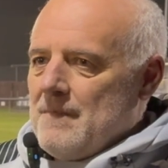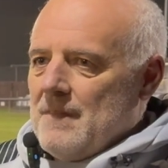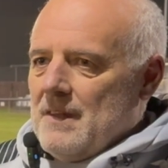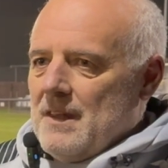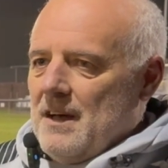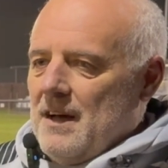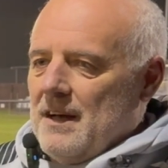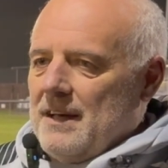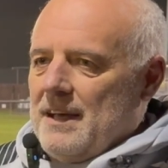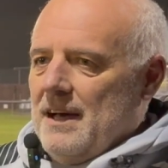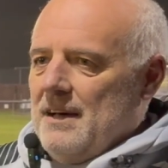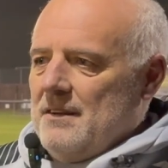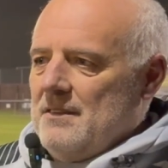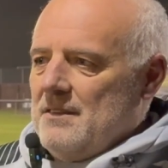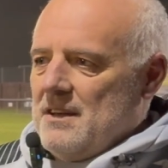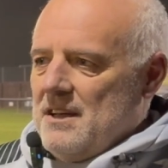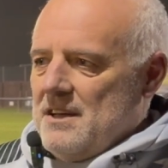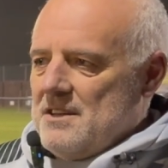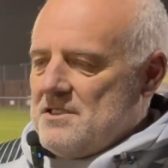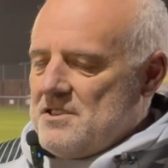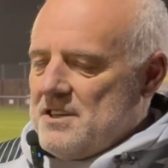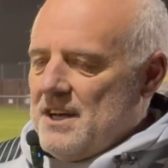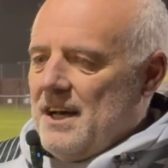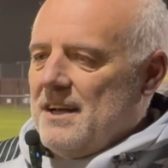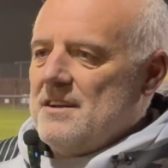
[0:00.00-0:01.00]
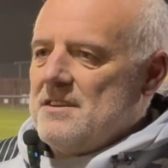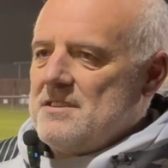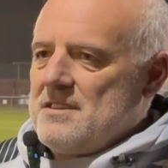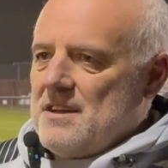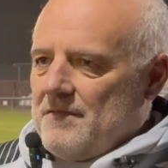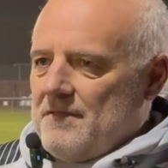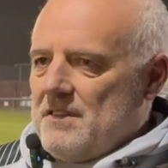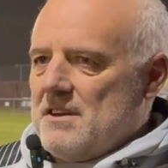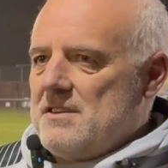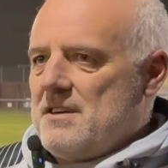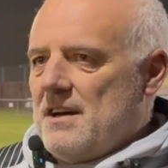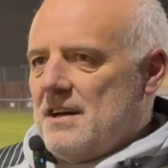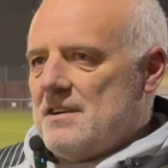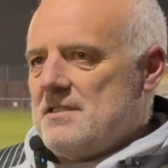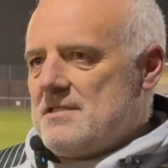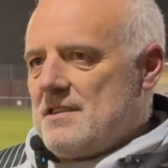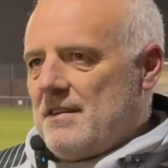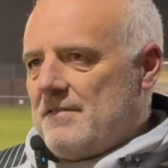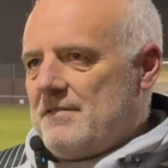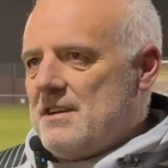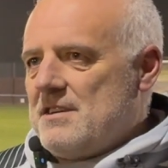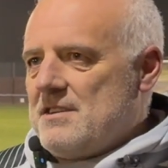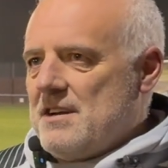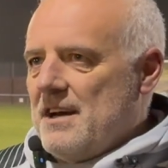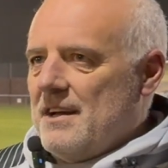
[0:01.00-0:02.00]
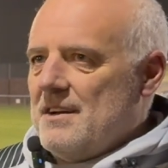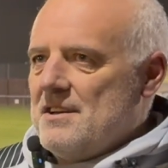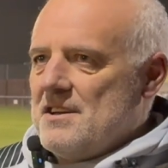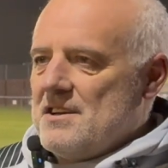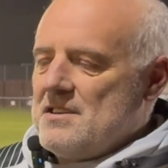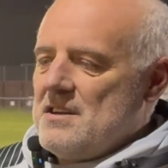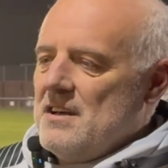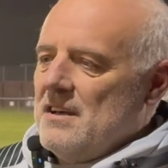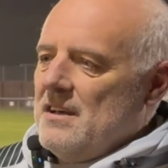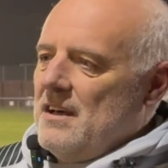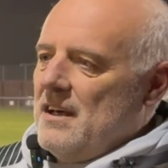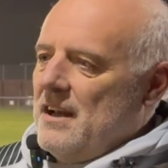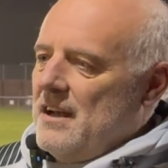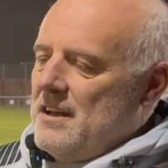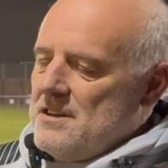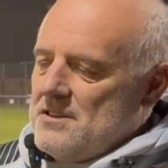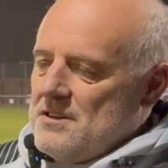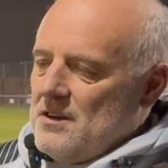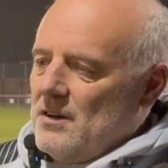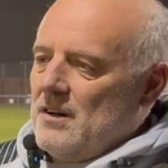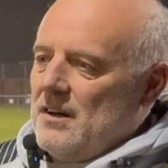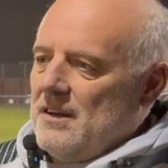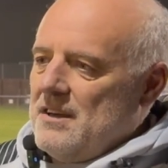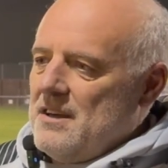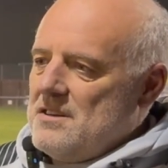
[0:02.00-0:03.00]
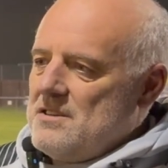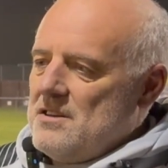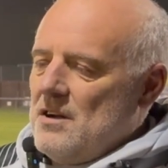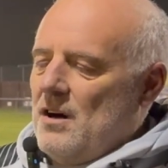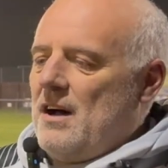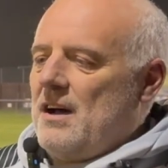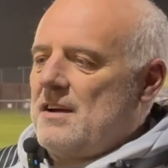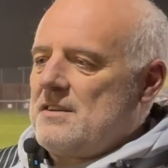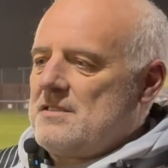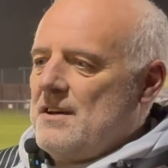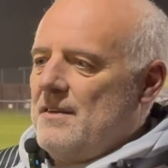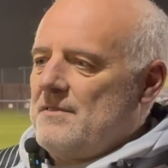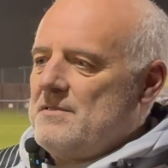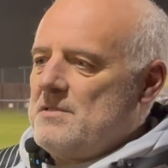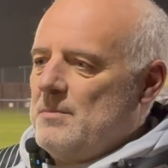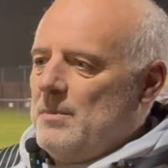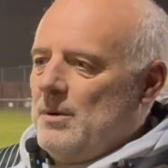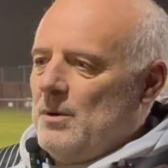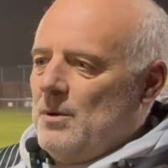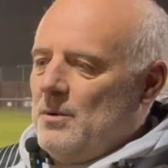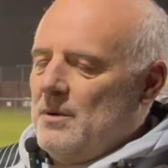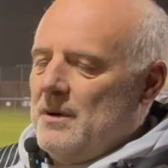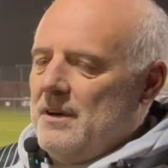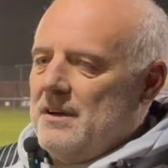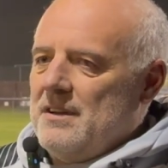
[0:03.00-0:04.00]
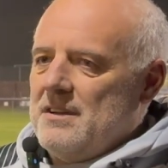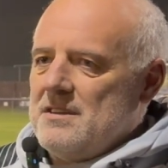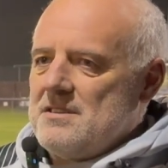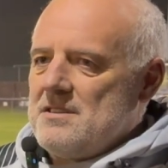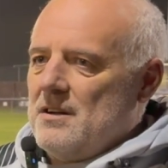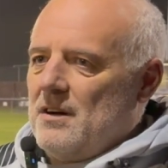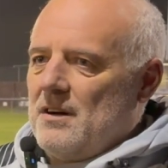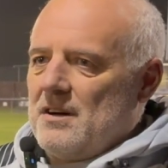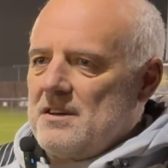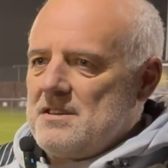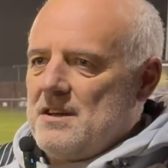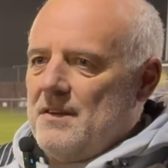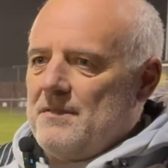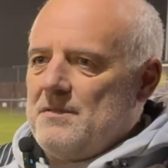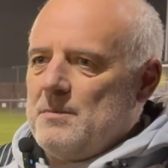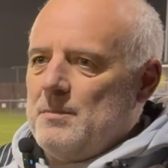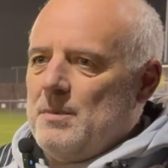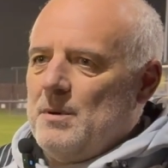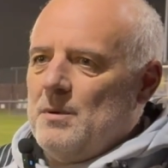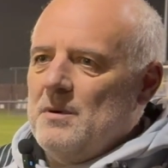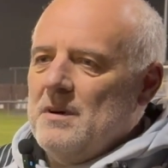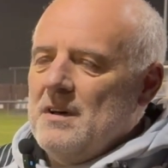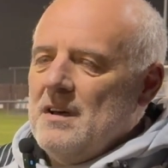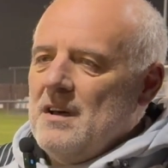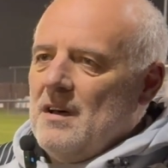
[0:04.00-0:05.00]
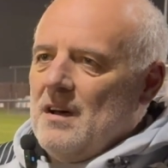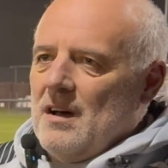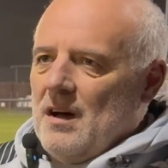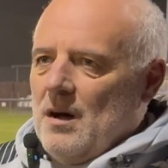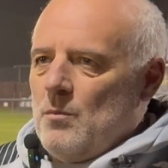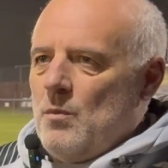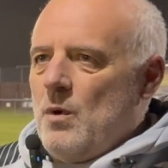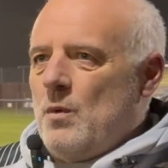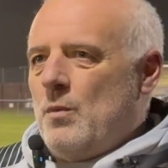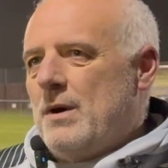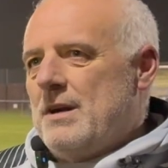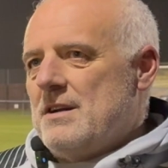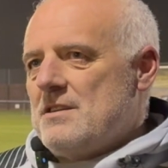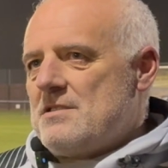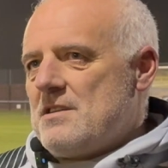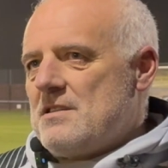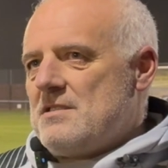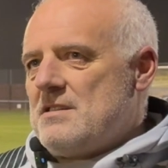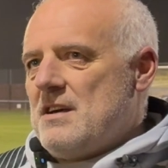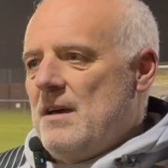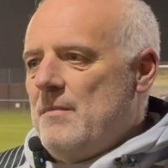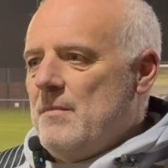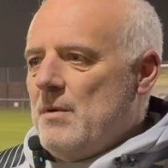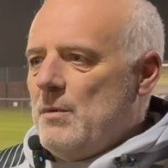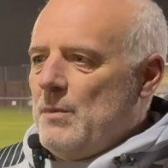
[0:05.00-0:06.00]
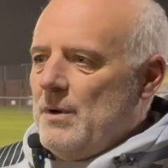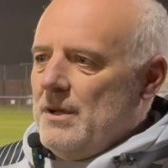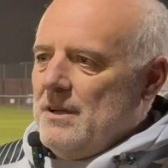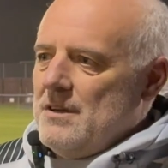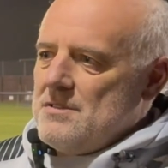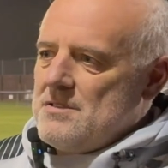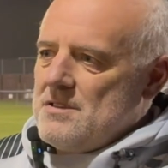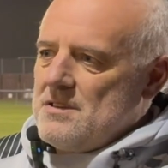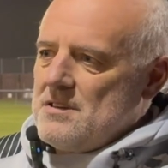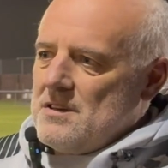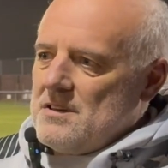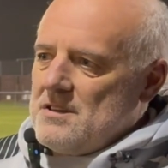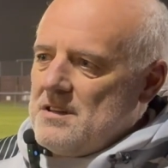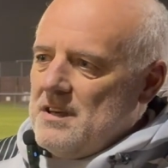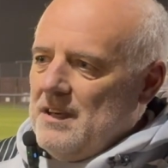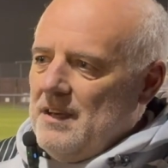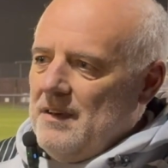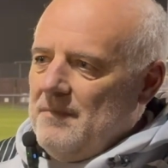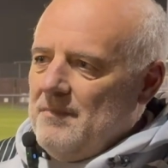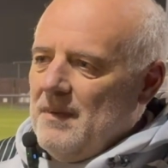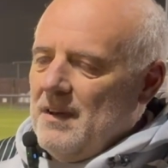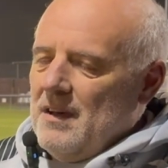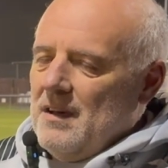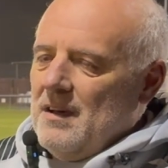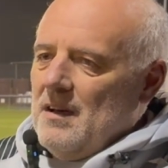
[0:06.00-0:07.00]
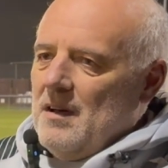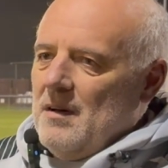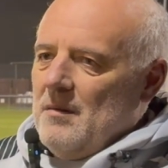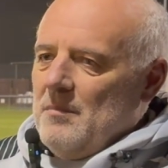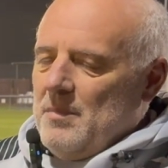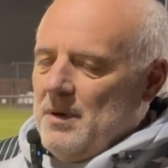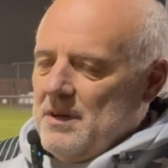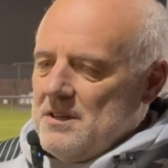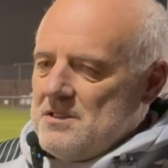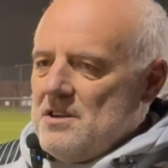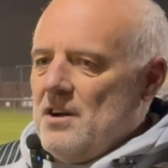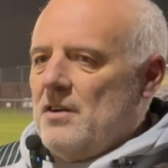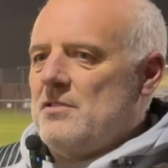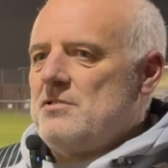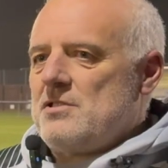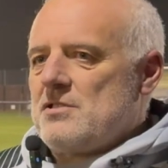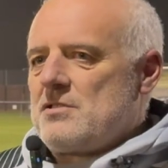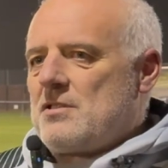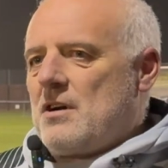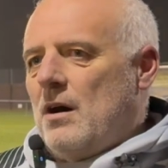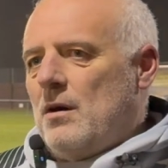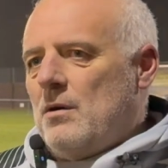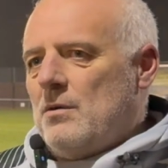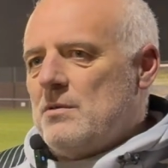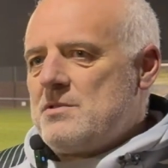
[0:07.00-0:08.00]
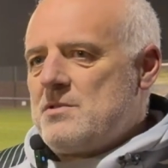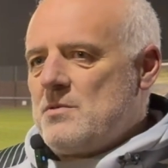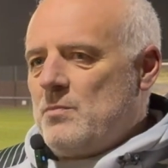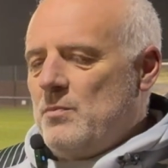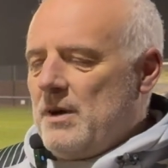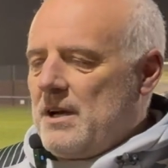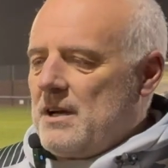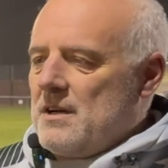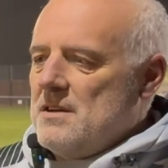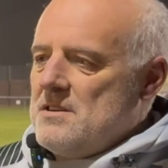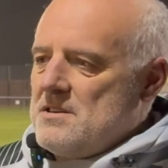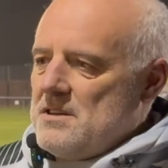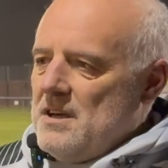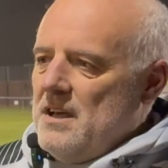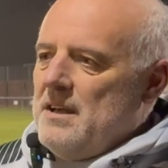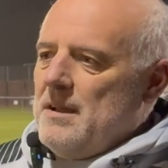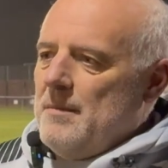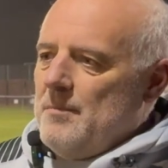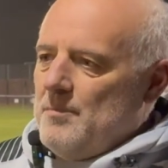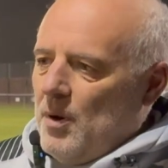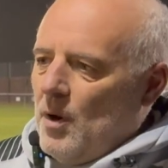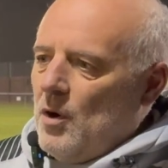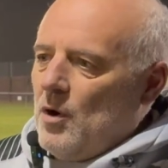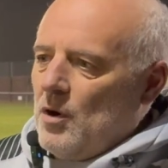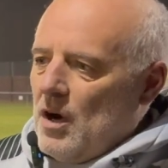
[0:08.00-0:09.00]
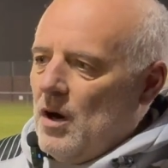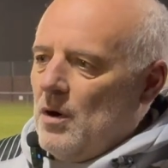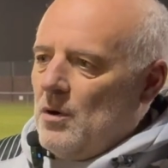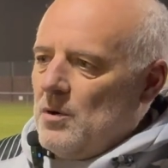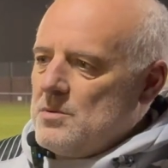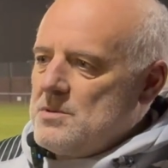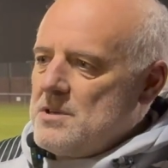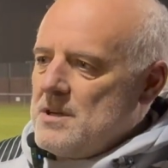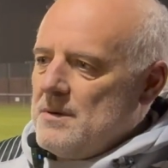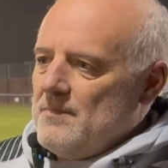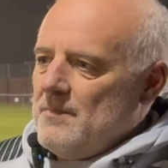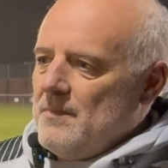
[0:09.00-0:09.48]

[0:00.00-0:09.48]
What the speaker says: again, it's chance after chance after chance, and it's not acceptable, and it's not acceptable. And we win as a team and we lose as a team. But it's not just goals. We're conceding poor goals,